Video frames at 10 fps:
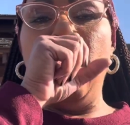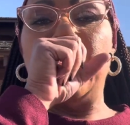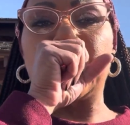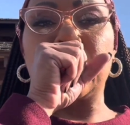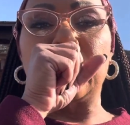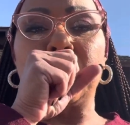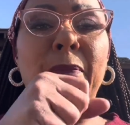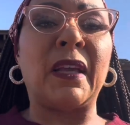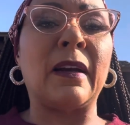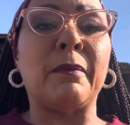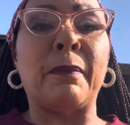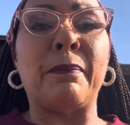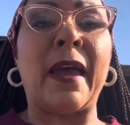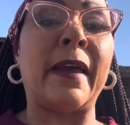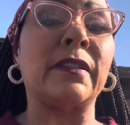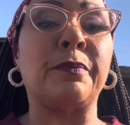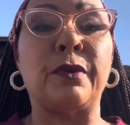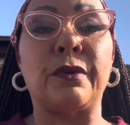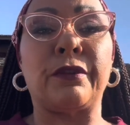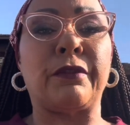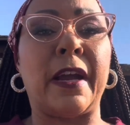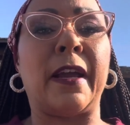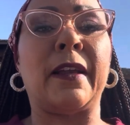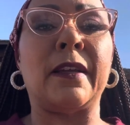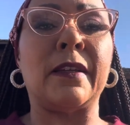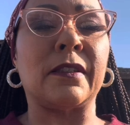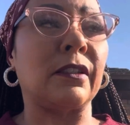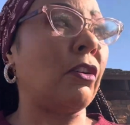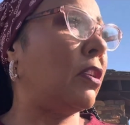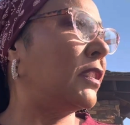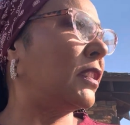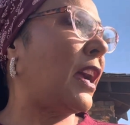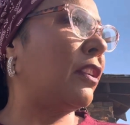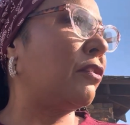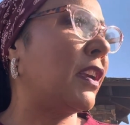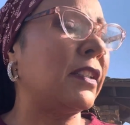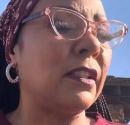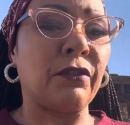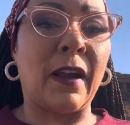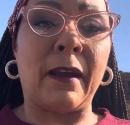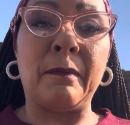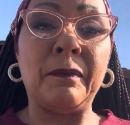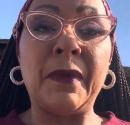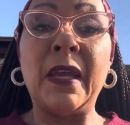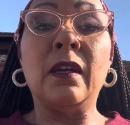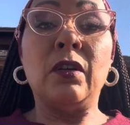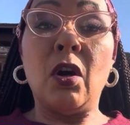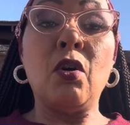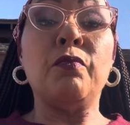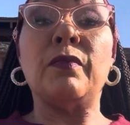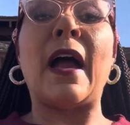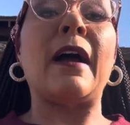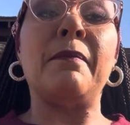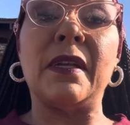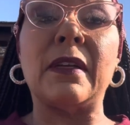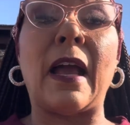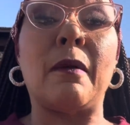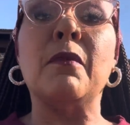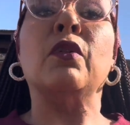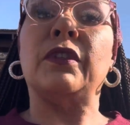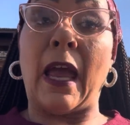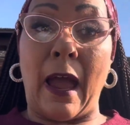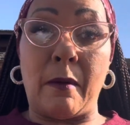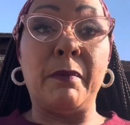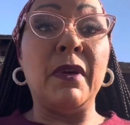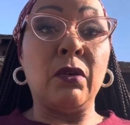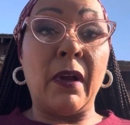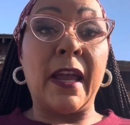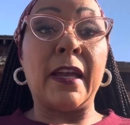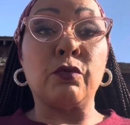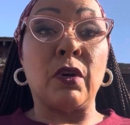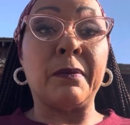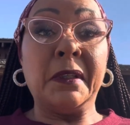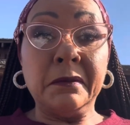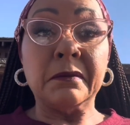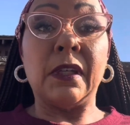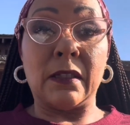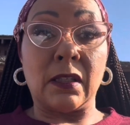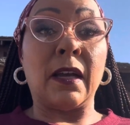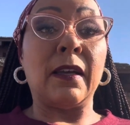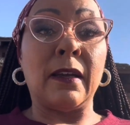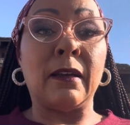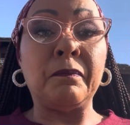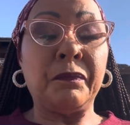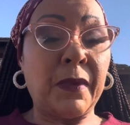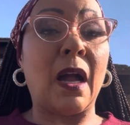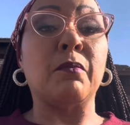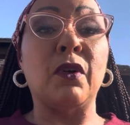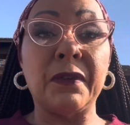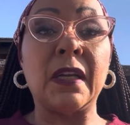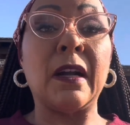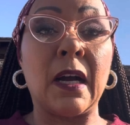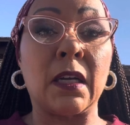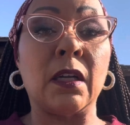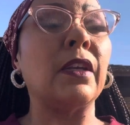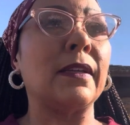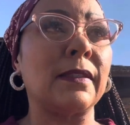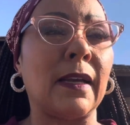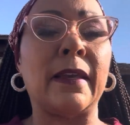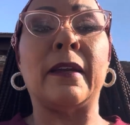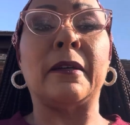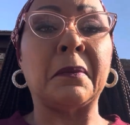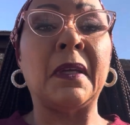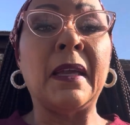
excuse me, becoming passport grannies and all this kind of crazy crap. No, I'm a middle-aged woman. Yes, I am. I'm moving to Ghana. Yes, I am.